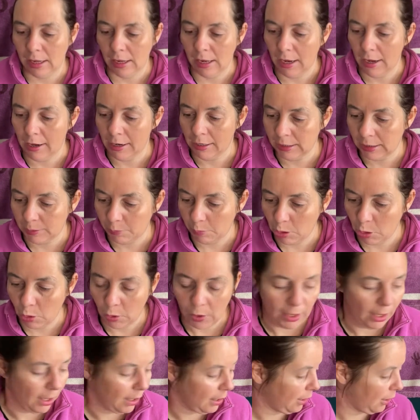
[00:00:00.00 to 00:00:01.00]

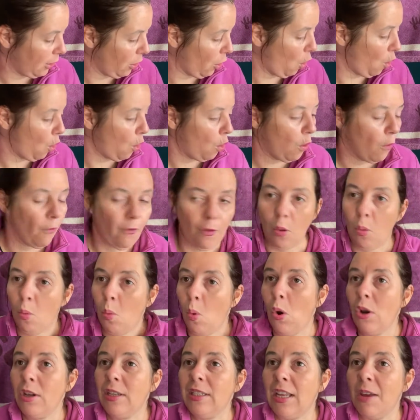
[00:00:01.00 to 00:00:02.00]
experience of
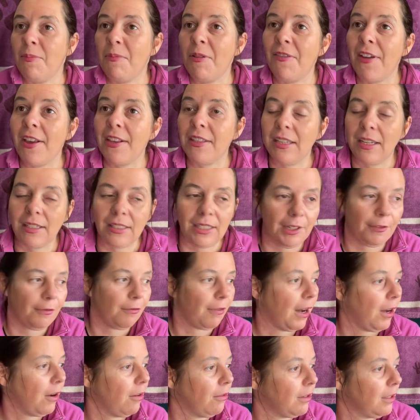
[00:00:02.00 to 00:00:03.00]
what some of our Scentsy
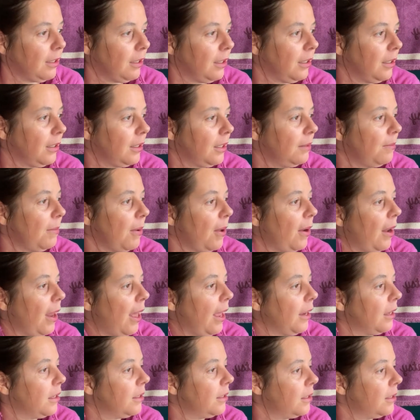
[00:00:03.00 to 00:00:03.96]
fragrances smell like.